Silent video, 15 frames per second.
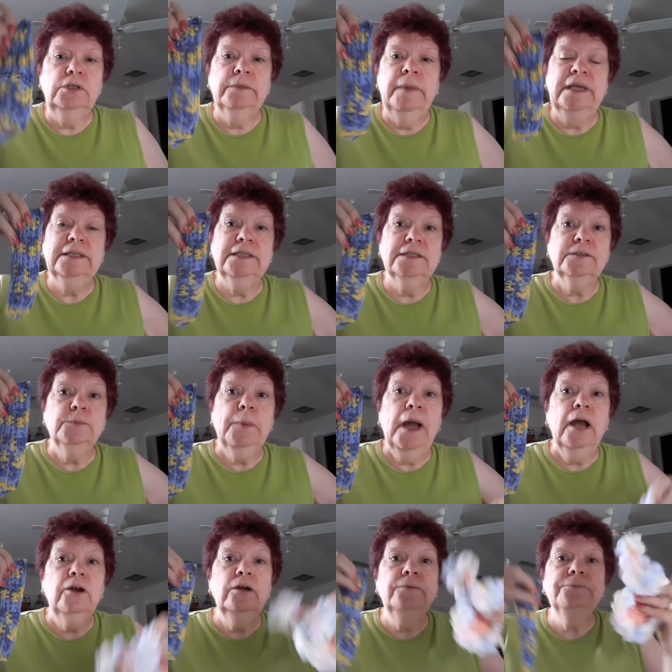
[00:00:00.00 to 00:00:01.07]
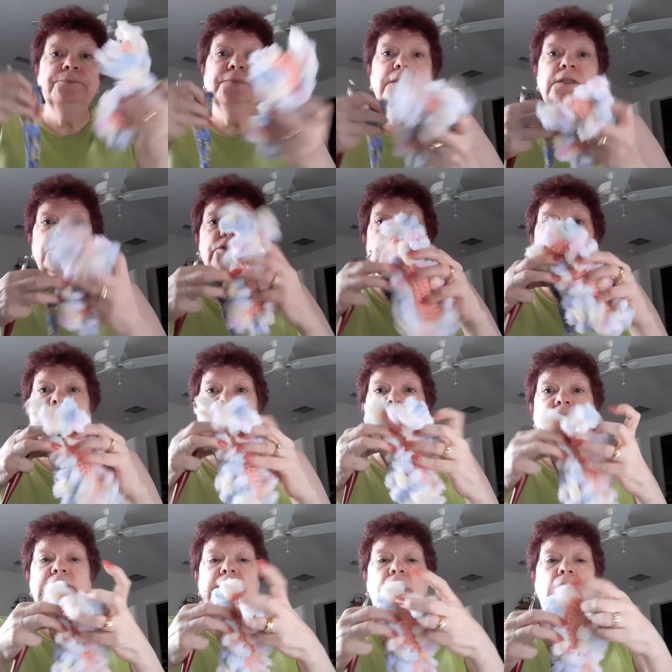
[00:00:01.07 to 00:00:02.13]
you make this part, then you put
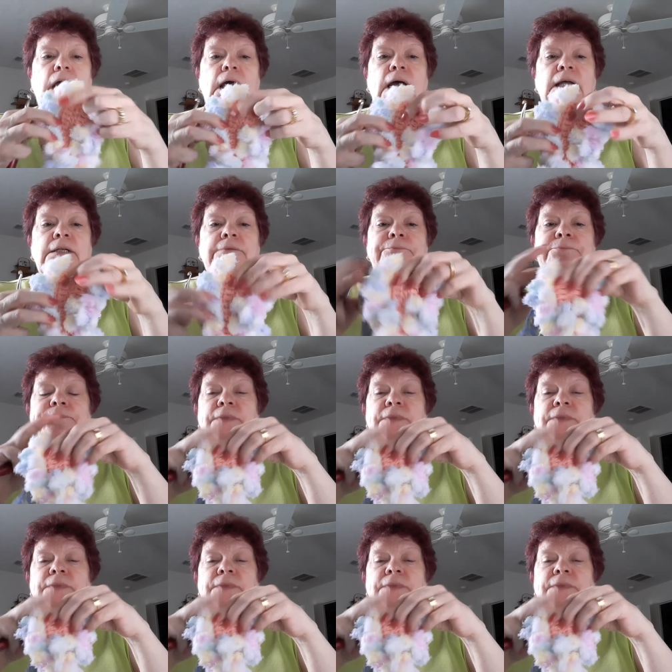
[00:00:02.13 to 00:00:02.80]
this on,